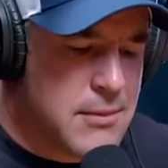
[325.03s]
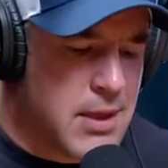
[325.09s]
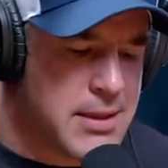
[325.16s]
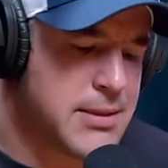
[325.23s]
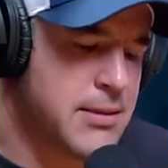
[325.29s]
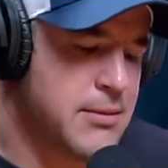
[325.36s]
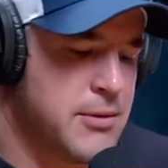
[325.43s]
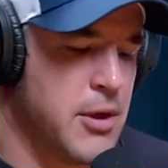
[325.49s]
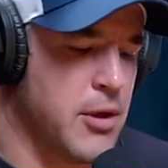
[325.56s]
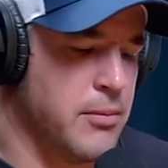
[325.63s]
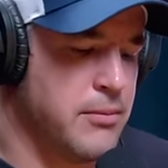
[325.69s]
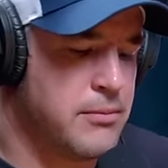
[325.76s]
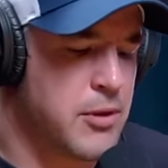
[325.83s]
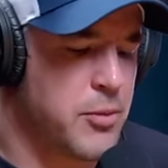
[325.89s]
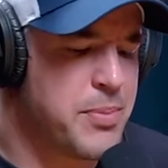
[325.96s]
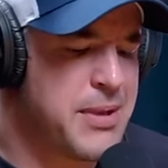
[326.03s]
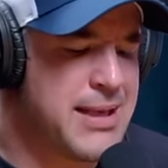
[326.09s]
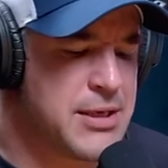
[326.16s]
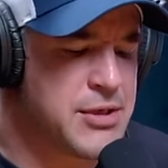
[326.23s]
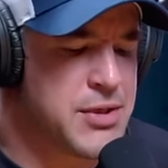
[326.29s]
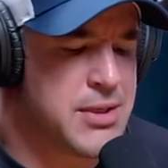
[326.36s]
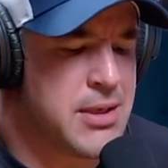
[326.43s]
see, you know, a little
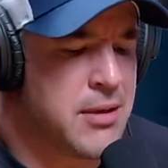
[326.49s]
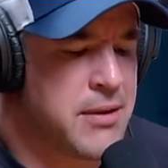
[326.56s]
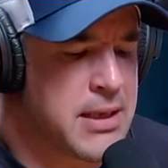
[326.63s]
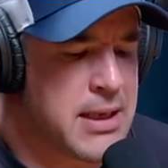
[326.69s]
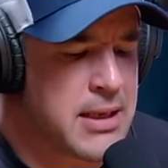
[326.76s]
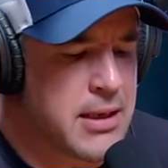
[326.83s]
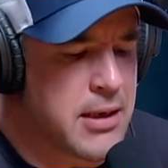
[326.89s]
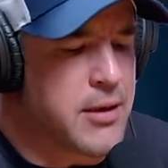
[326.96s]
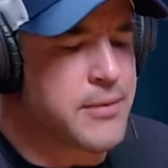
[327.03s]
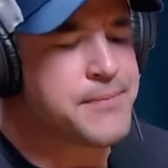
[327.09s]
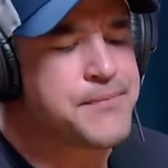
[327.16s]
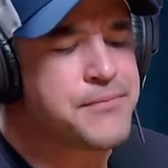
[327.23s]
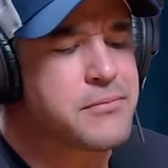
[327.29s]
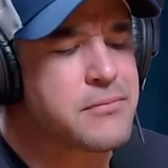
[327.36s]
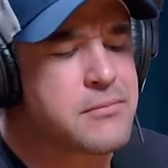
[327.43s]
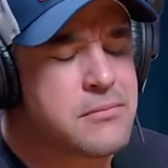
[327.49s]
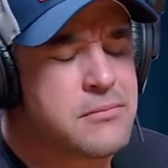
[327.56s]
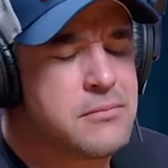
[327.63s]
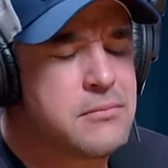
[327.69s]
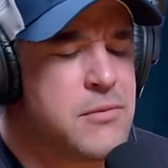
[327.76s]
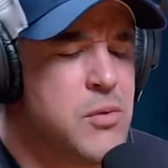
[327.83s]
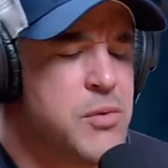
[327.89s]
PhD on the end there.
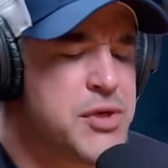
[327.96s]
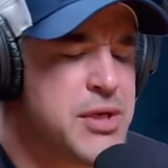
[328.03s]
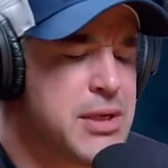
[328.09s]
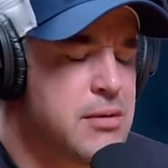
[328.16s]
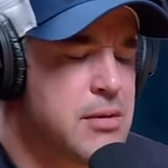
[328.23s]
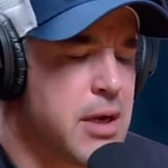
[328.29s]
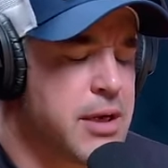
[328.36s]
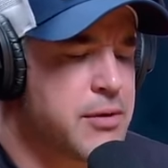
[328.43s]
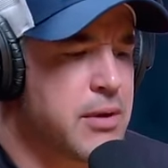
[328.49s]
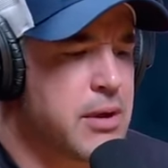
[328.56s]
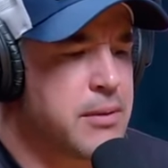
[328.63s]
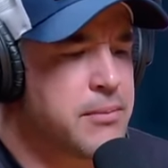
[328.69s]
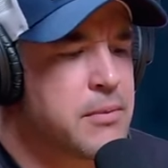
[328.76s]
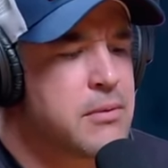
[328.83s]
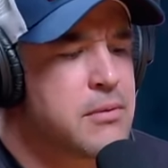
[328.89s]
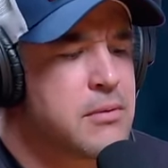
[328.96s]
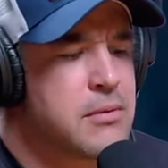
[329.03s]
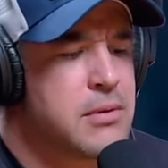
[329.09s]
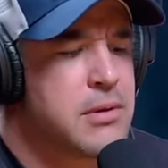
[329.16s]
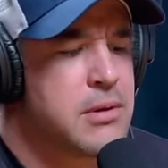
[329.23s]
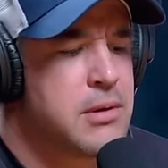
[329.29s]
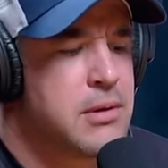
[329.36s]
What'd you get your doctorate in?
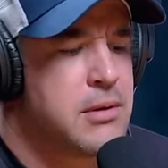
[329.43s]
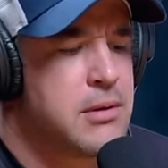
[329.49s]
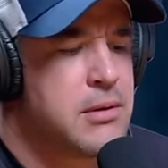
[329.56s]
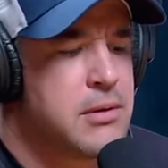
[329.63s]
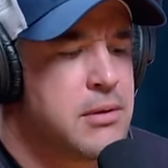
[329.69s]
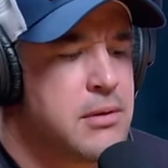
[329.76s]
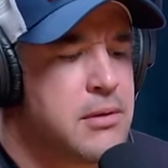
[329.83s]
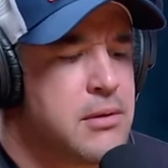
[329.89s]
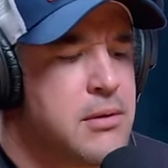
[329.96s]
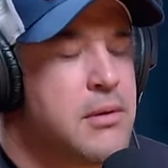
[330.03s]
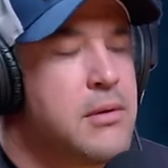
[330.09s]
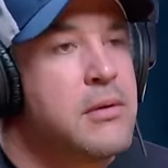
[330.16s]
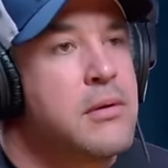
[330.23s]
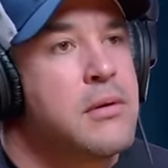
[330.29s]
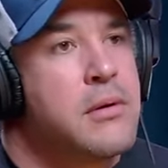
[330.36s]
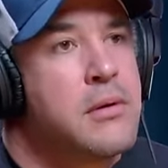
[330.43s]
Clinical psychology,